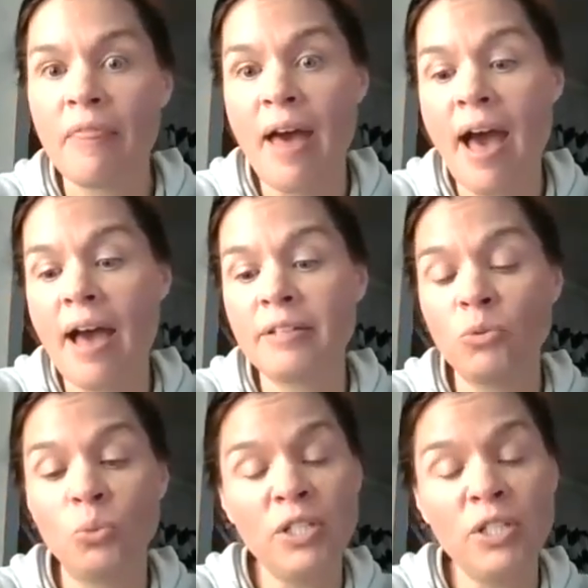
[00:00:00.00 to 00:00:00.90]
that
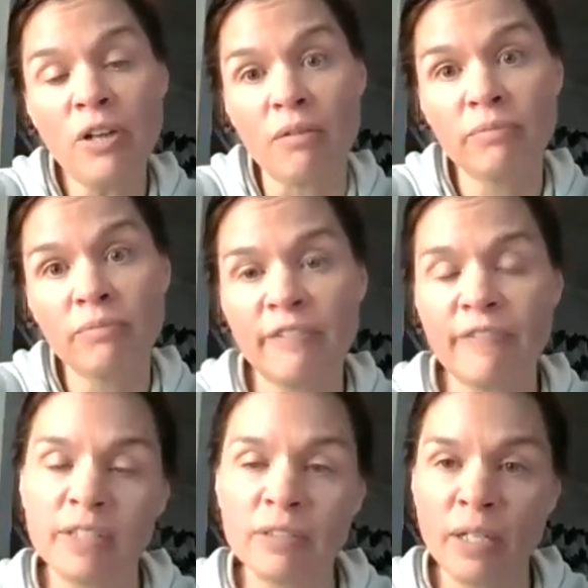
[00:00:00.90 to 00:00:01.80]
we don't know
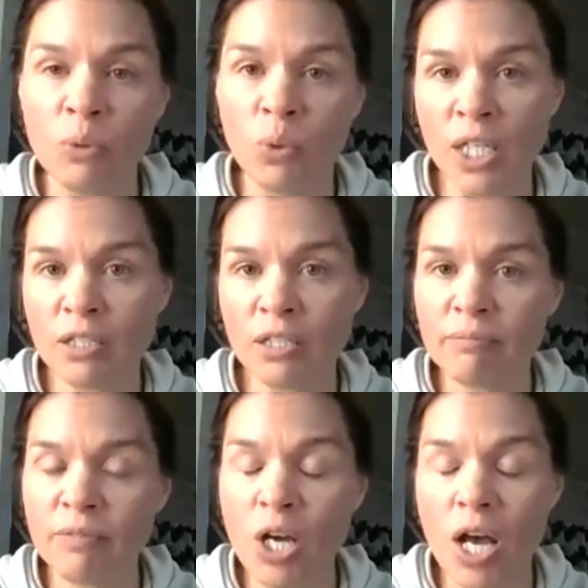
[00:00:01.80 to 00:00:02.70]
if it's going to work
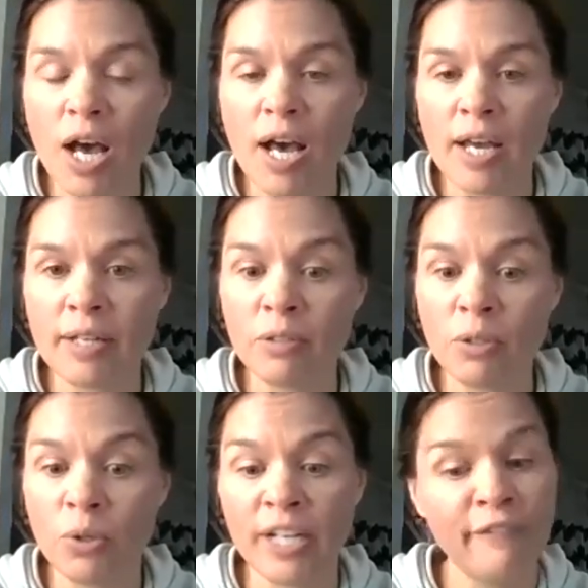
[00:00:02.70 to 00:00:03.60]
and
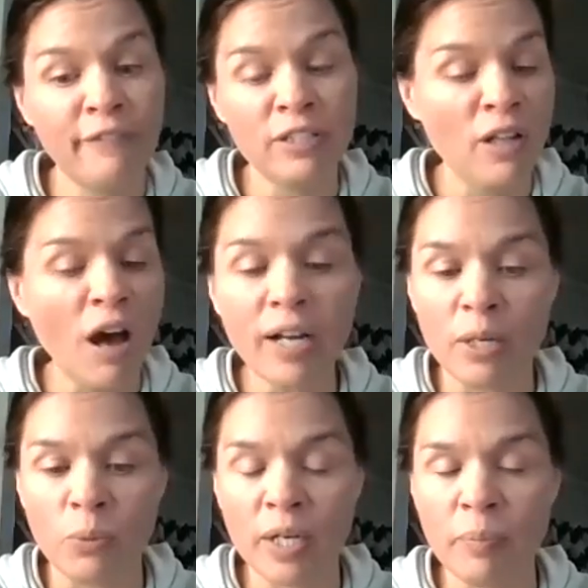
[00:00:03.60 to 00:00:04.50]
or if it's not going
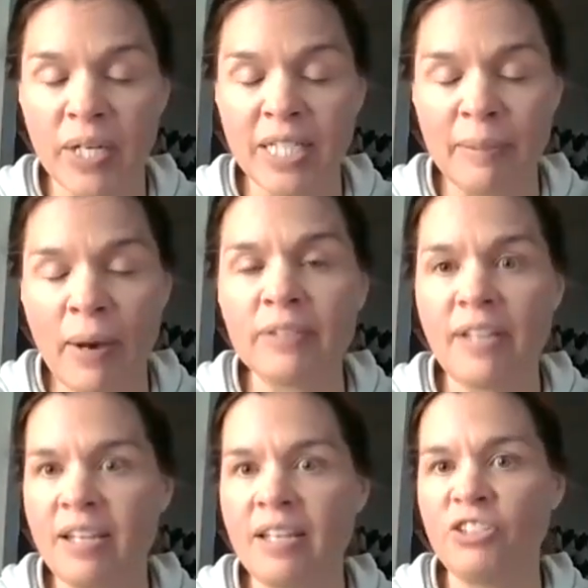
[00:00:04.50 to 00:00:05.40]
to work, but it's about
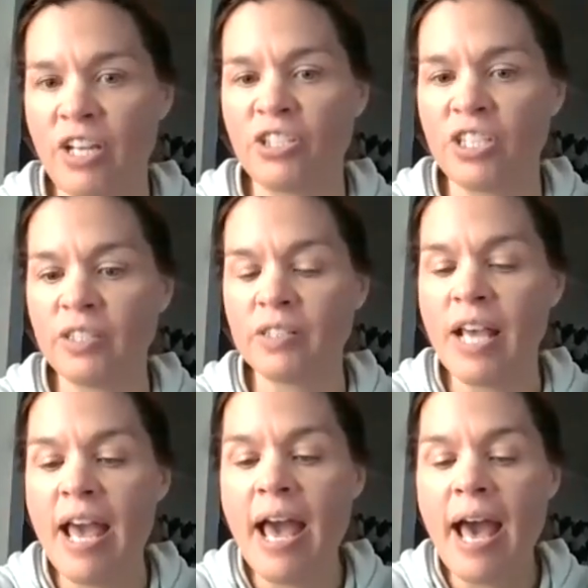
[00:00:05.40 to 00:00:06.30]
taking changes.
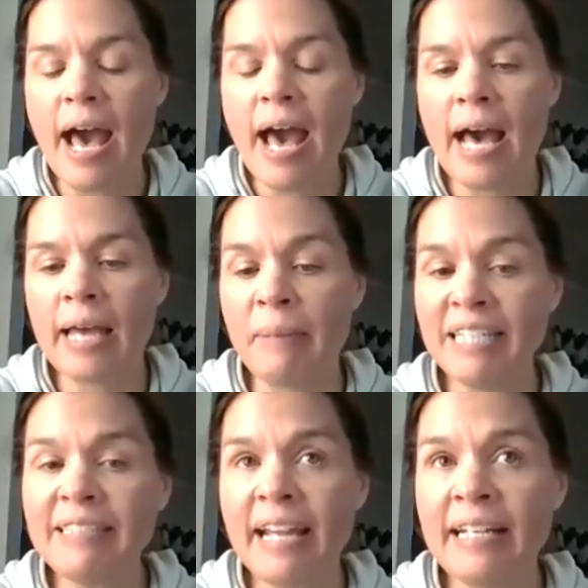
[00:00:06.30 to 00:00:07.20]
And
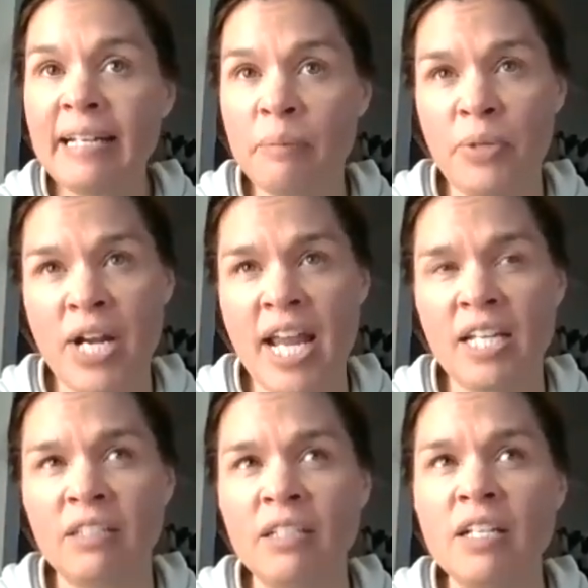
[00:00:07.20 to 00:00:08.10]
meditating and
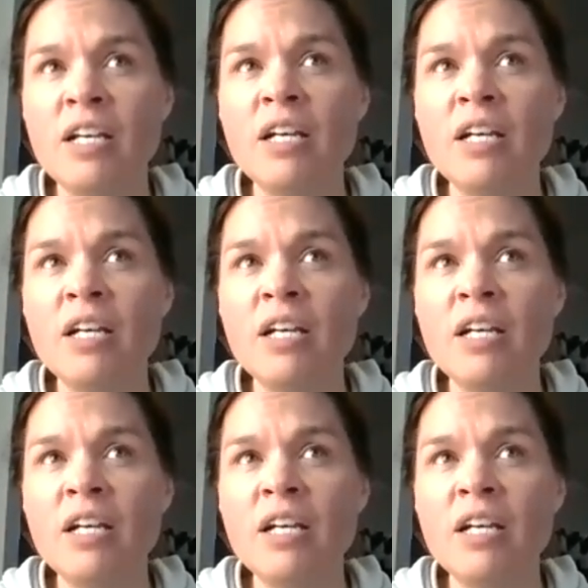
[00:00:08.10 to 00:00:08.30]
praying